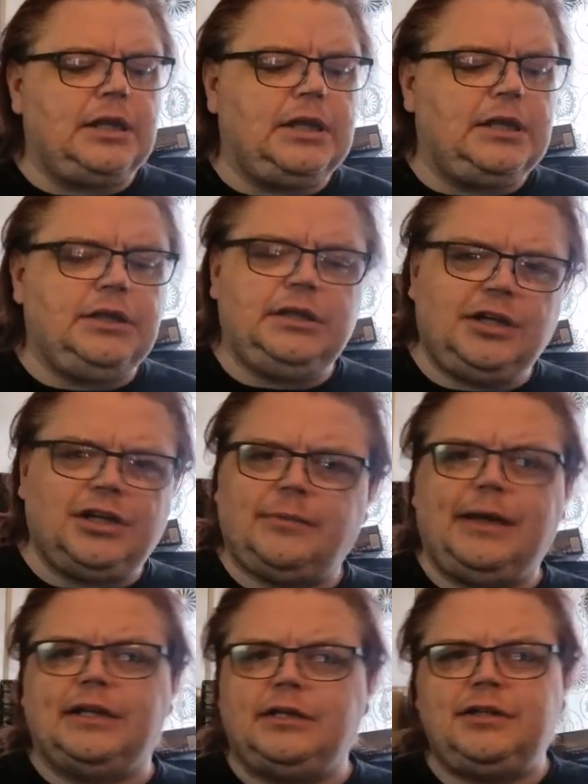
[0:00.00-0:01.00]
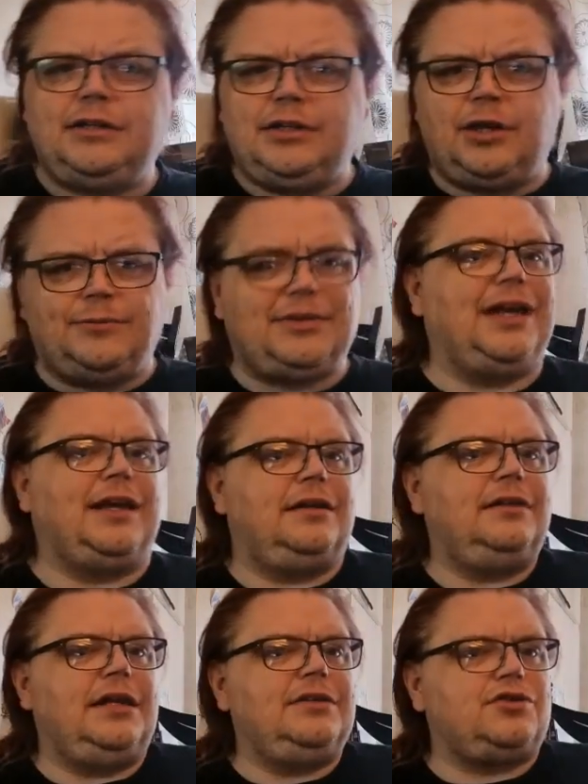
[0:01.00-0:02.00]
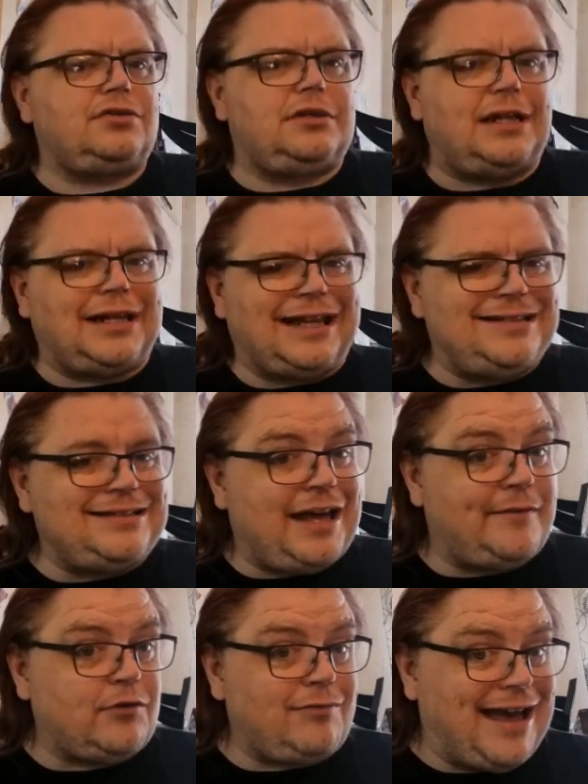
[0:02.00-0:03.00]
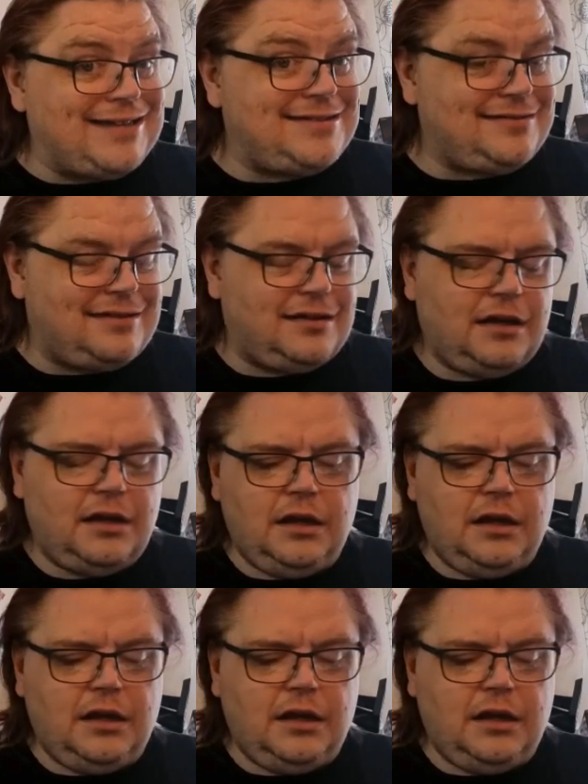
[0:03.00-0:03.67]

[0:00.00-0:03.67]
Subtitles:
I mean. You know what I'm saying. It's just nice to have a rest.